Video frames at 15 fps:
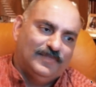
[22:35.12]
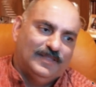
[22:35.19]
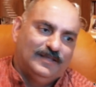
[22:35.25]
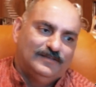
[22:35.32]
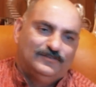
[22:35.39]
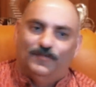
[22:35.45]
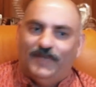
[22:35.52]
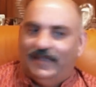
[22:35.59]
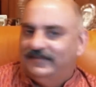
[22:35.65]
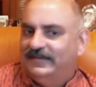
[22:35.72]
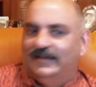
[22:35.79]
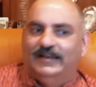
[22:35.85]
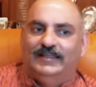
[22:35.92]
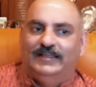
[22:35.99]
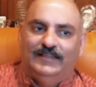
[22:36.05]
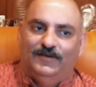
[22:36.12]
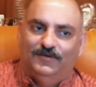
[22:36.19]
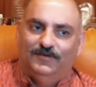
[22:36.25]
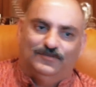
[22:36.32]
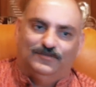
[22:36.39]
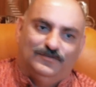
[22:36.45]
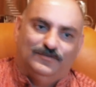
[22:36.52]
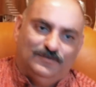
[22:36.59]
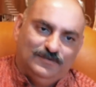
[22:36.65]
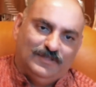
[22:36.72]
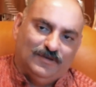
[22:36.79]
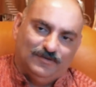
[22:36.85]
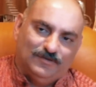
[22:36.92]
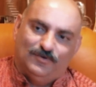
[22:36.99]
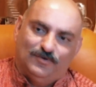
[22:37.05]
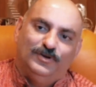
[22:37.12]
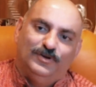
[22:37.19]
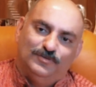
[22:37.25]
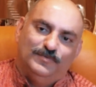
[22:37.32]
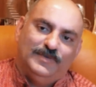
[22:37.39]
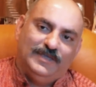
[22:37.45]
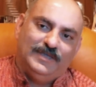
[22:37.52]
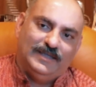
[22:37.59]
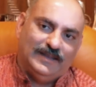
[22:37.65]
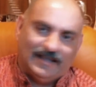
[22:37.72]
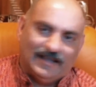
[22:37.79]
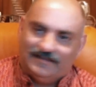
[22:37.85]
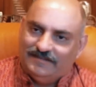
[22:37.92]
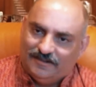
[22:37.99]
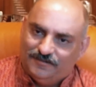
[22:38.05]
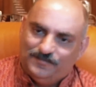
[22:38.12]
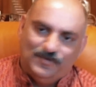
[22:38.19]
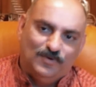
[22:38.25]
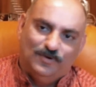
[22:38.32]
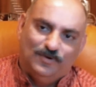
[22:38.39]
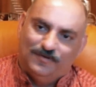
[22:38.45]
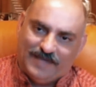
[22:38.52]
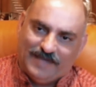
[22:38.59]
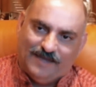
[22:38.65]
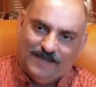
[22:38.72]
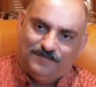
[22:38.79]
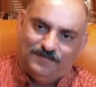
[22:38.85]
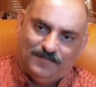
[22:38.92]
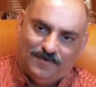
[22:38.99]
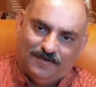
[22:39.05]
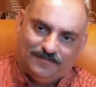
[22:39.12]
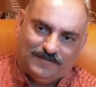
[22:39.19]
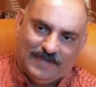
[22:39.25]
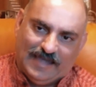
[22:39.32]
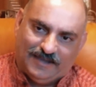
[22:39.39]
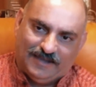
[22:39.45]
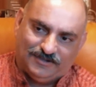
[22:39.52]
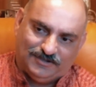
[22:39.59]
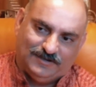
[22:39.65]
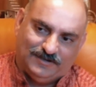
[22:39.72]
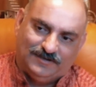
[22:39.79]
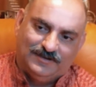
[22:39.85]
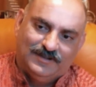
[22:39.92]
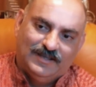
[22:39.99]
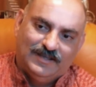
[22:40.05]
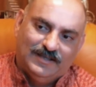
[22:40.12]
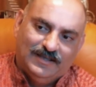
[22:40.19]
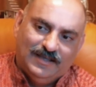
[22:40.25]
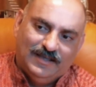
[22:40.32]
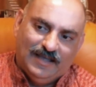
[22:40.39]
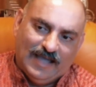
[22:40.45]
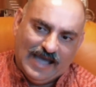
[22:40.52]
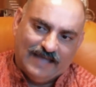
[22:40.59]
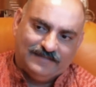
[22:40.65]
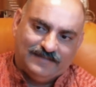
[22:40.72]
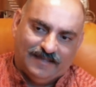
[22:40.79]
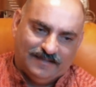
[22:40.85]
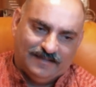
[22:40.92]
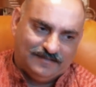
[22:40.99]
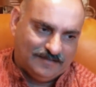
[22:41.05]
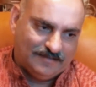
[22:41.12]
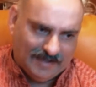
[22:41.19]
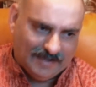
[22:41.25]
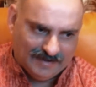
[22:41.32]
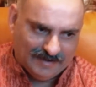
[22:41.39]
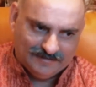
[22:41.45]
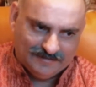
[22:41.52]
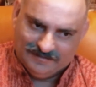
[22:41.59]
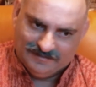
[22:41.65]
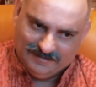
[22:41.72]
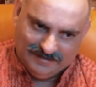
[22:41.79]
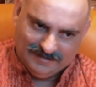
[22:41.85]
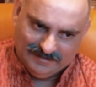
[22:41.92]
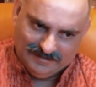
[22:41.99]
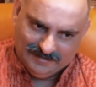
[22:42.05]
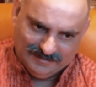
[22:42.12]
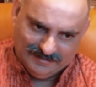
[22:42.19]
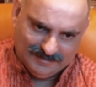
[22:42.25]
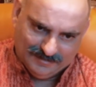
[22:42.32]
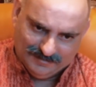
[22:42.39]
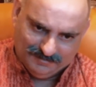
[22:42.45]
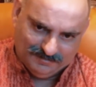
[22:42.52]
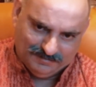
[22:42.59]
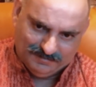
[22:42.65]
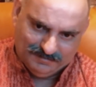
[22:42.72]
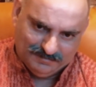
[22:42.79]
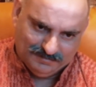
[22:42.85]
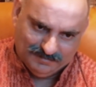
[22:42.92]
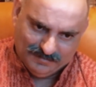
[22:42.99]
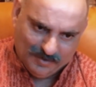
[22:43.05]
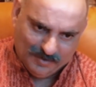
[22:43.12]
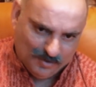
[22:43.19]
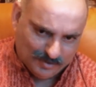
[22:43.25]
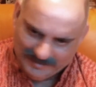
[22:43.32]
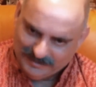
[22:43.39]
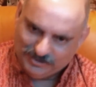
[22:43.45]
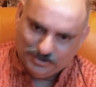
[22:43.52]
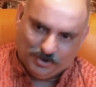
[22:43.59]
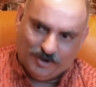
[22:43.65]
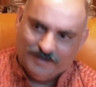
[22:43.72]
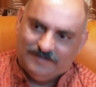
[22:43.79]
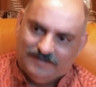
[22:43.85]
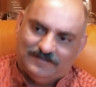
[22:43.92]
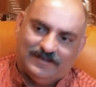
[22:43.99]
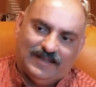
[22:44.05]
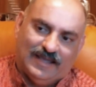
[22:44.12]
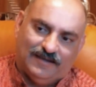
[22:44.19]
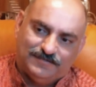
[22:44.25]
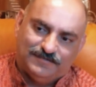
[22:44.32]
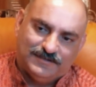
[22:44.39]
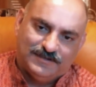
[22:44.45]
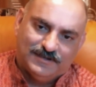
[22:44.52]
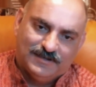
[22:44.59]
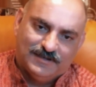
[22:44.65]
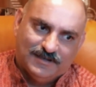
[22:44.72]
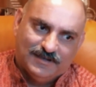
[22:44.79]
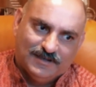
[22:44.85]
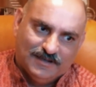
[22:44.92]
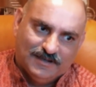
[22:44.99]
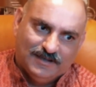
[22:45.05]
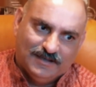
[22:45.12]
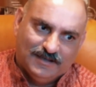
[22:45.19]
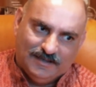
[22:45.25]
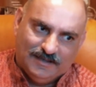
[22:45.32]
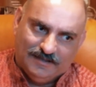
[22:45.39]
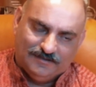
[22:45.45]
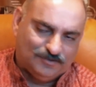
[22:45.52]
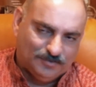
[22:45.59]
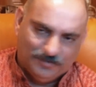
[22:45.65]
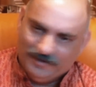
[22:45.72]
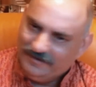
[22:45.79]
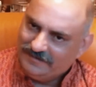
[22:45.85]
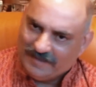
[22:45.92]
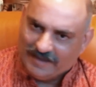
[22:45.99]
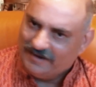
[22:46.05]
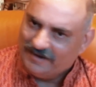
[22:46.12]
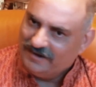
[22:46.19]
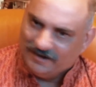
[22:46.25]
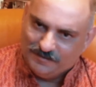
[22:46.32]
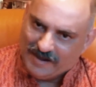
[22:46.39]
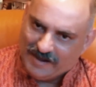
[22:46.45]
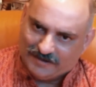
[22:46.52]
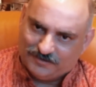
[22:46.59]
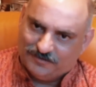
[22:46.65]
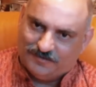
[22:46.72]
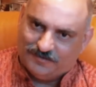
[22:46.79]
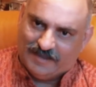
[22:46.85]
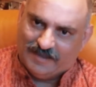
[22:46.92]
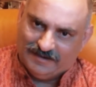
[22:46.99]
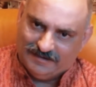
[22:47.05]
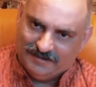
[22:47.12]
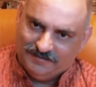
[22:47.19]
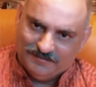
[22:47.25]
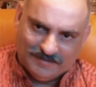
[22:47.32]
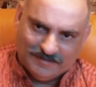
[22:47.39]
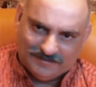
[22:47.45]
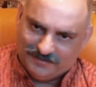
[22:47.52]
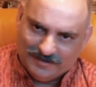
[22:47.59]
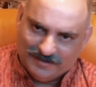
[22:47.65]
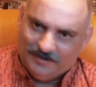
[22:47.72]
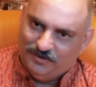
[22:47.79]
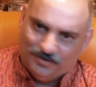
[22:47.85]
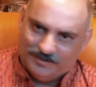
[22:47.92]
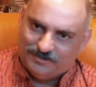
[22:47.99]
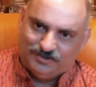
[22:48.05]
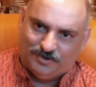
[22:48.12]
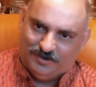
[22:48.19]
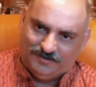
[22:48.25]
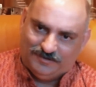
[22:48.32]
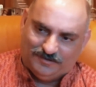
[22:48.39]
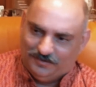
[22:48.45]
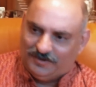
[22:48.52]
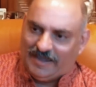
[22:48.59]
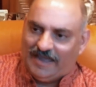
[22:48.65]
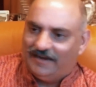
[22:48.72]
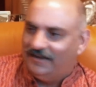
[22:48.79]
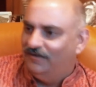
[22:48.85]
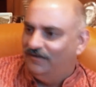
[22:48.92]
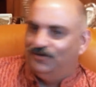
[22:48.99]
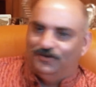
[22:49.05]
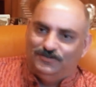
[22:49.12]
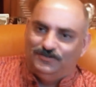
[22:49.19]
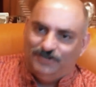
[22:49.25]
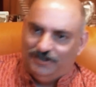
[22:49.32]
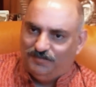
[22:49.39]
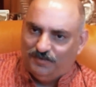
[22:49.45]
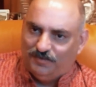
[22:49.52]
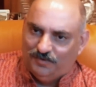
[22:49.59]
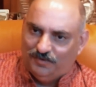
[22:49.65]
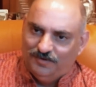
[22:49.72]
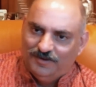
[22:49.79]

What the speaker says: So basically, there was going to be an excess pool of cash and assets, and the only choice left is to recycle it back to society. There's really no other choice. You can't give it to your gene pool.